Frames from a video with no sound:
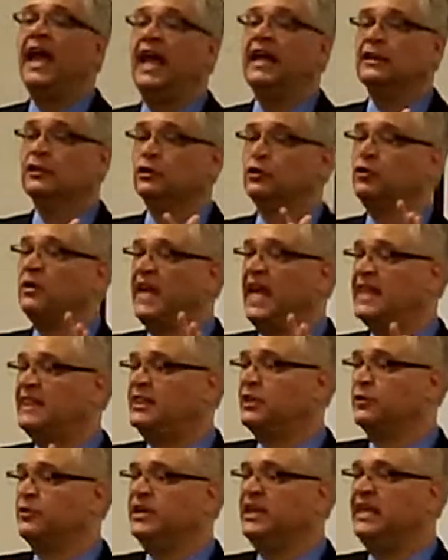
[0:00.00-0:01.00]
and look
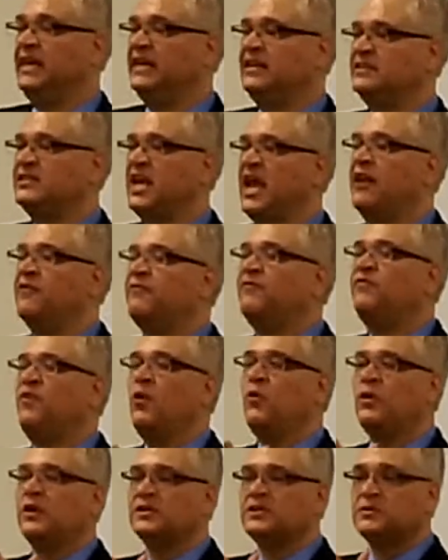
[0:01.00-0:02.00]
at their needs and
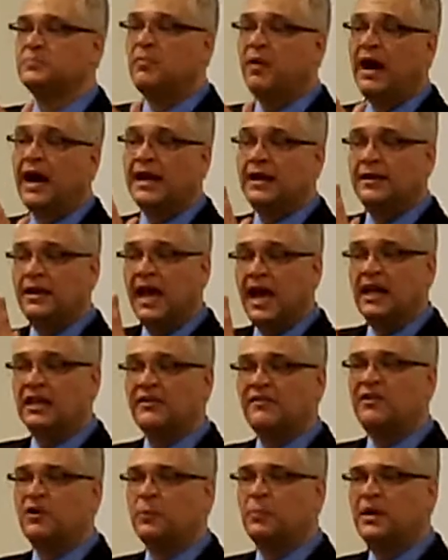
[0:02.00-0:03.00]
focus my
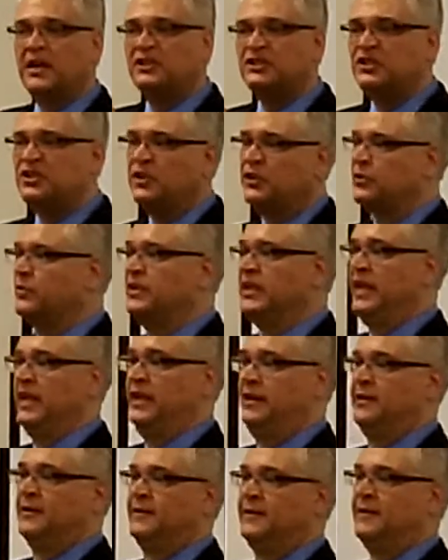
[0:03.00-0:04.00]
elevator pitch to their
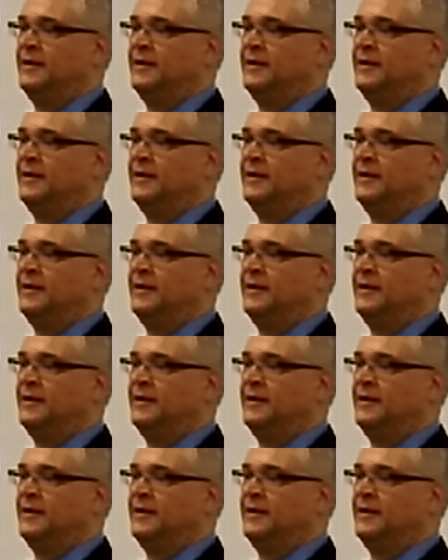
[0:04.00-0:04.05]
need.